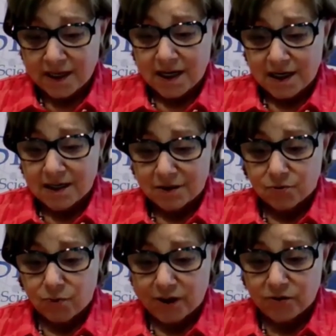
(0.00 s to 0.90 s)
uh,
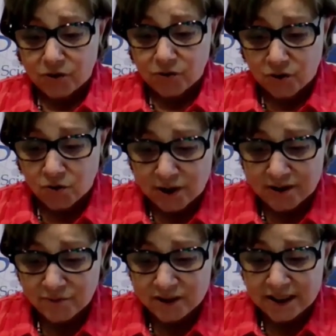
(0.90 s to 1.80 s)
where you're
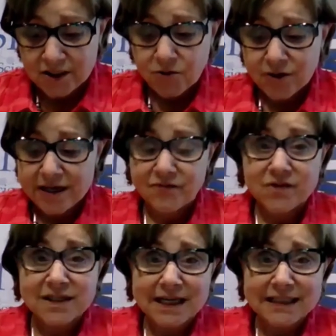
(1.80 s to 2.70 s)
going, but I know I have
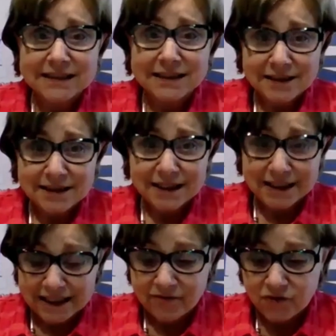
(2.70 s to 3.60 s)
nine
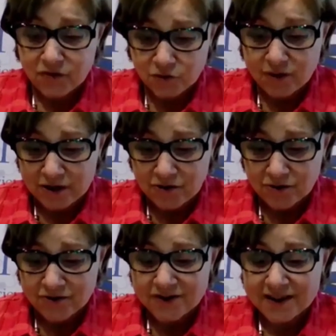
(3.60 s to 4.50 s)
11th
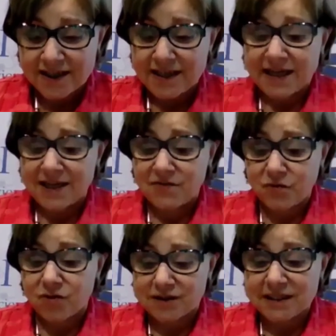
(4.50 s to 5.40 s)
graders, and of
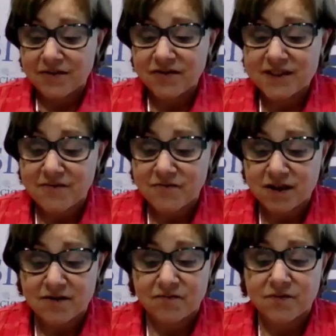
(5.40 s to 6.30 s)
course I have
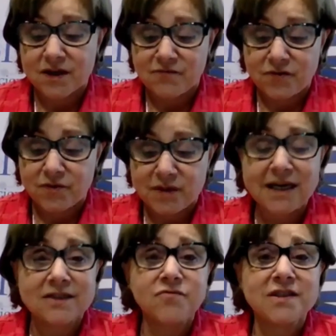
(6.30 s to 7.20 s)
seven from
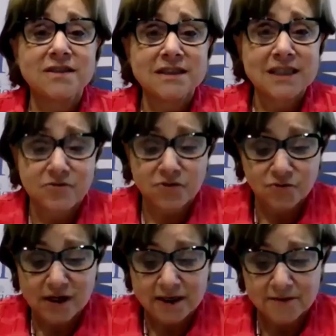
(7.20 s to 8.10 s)
ninth and 10th
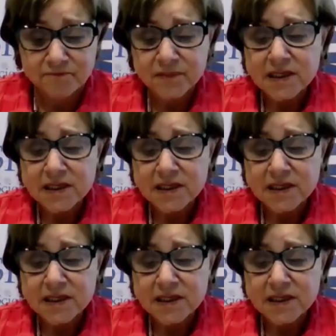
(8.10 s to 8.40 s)
grade.